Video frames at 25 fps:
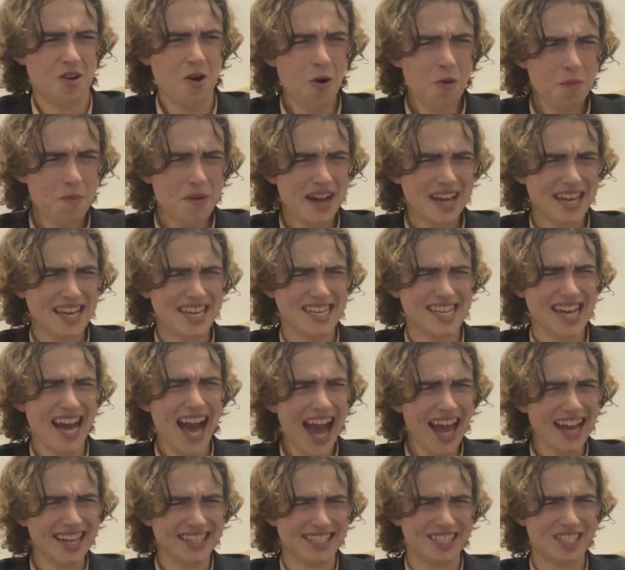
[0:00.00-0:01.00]
Oh my
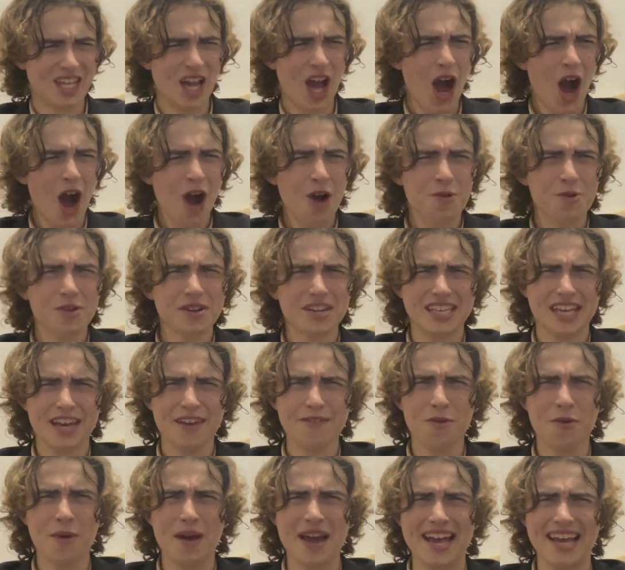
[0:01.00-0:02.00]
god, it's the awkward
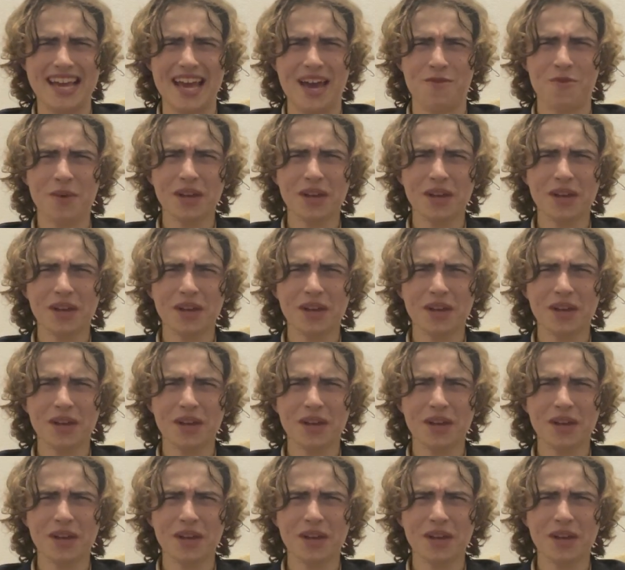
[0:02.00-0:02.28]
giveaway again.